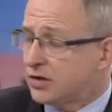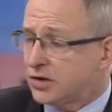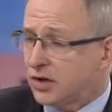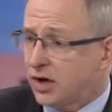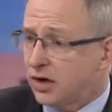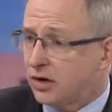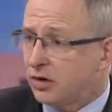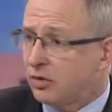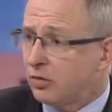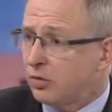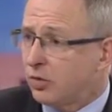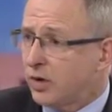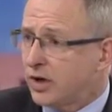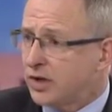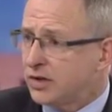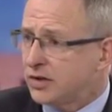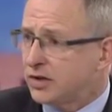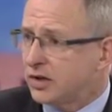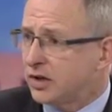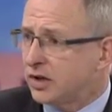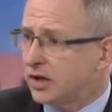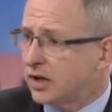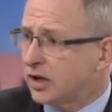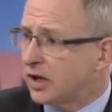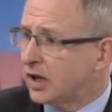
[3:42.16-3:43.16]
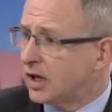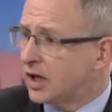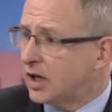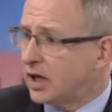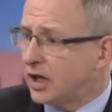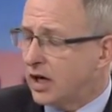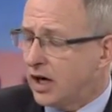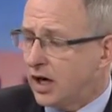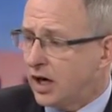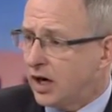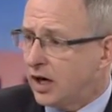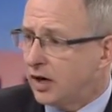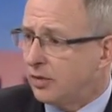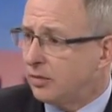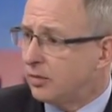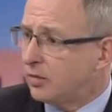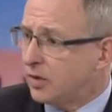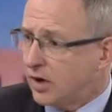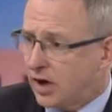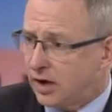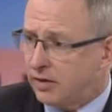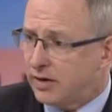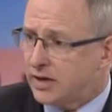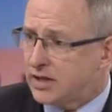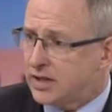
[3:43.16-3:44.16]
So we certainly,
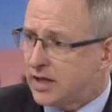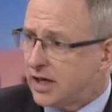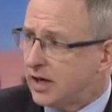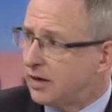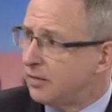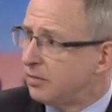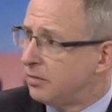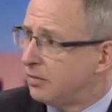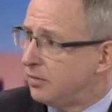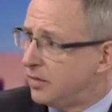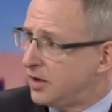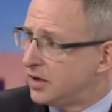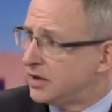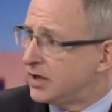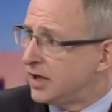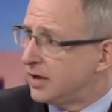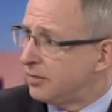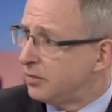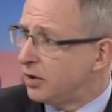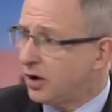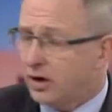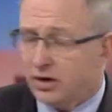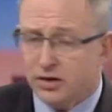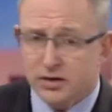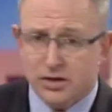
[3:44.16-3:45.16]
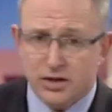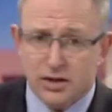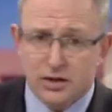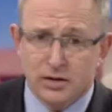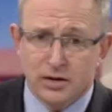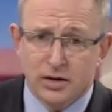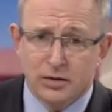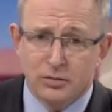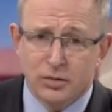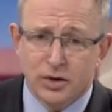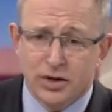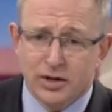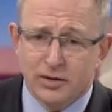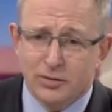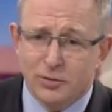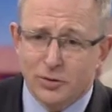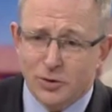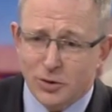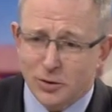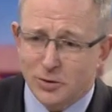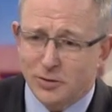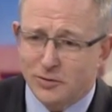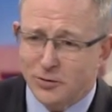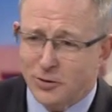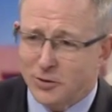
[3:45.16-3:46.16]
it's our policy, indeed we
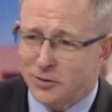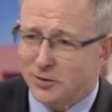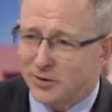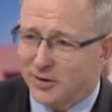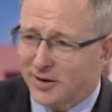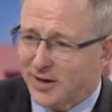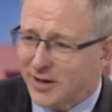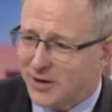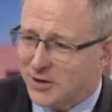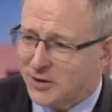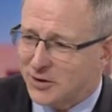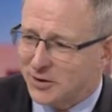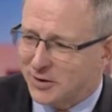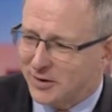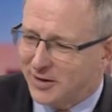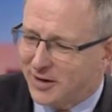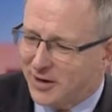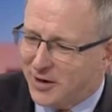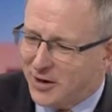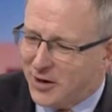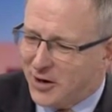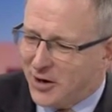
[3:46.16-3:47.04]
fought an election